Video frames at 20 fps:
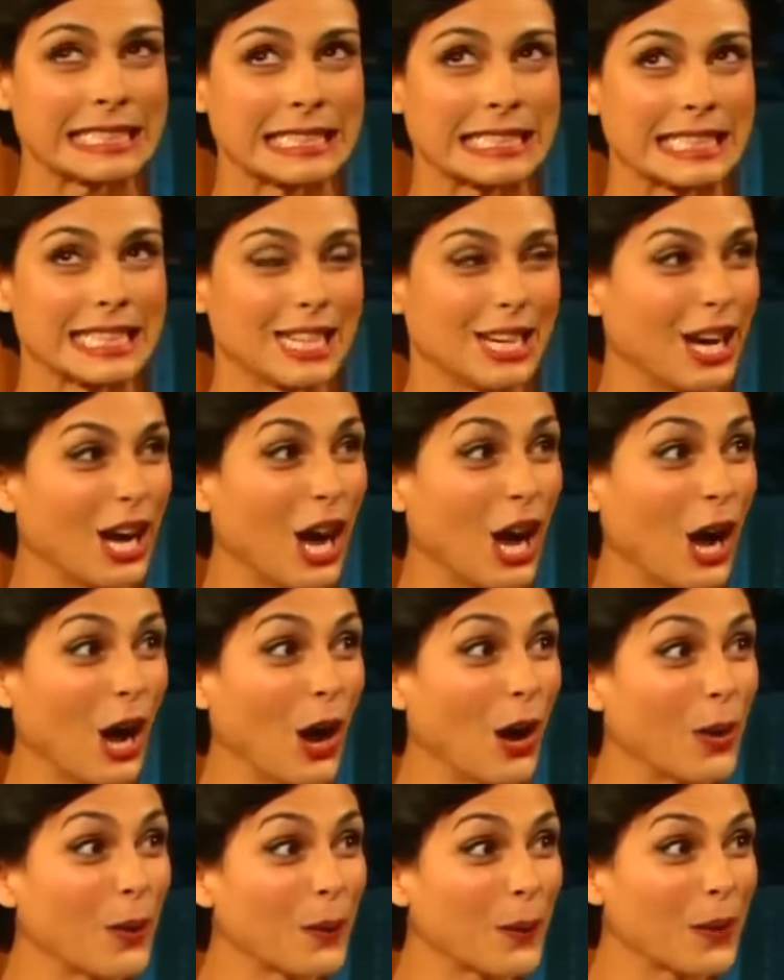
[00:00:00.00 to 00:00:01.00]
Uh-oh.
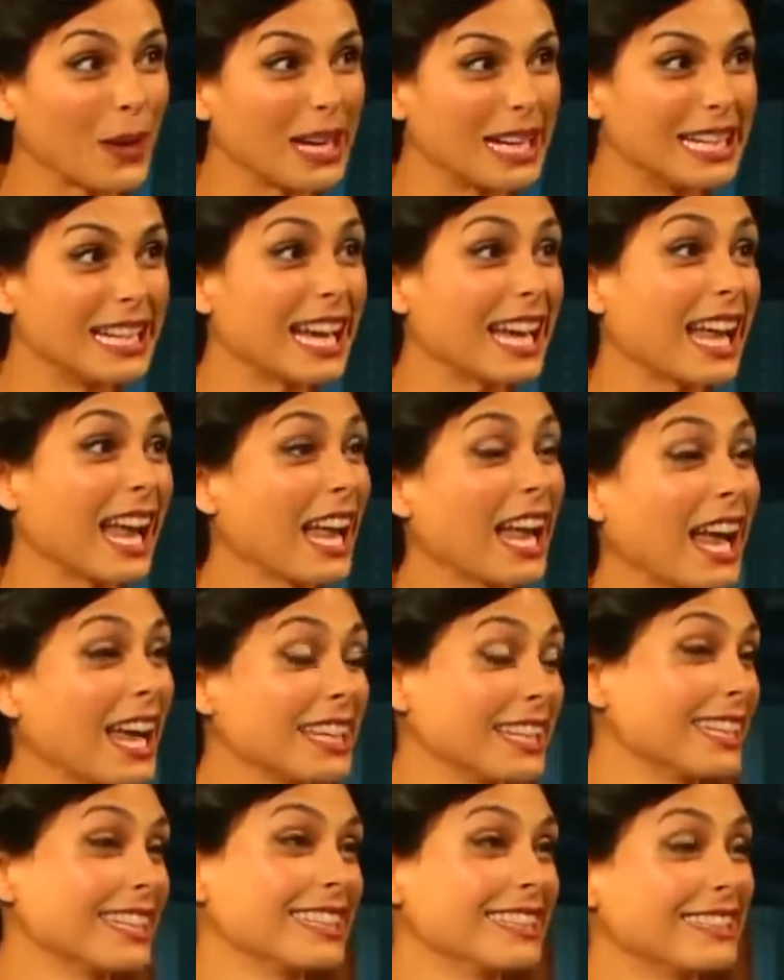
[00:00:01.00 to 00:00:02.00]
I, I
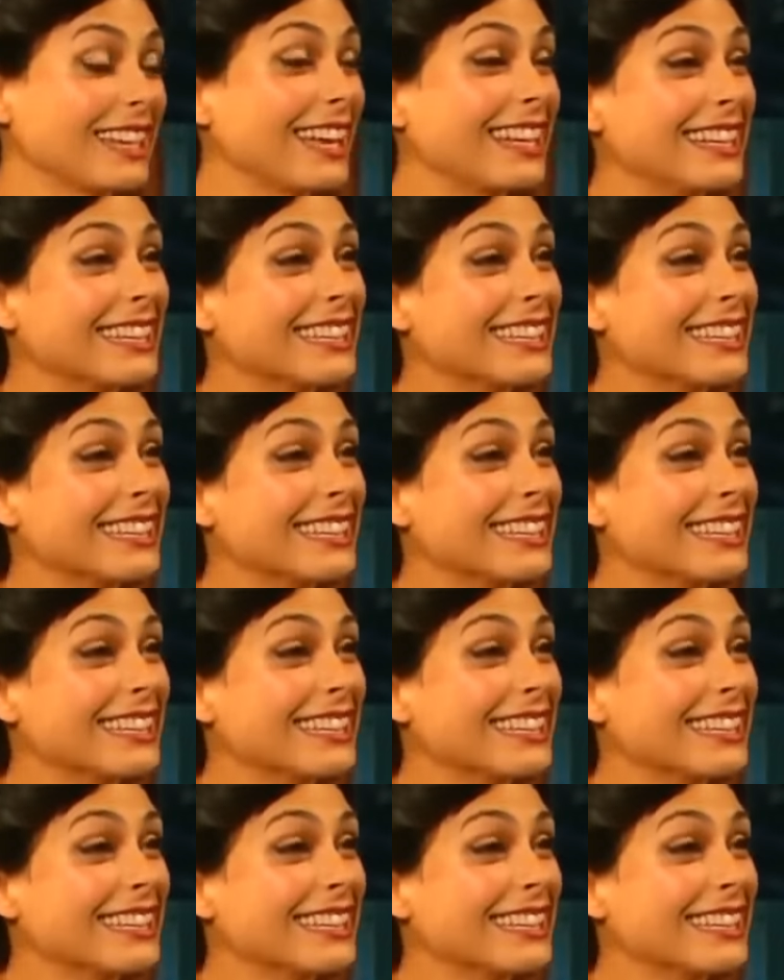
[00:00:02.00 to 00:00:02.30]
didn't I didn't get him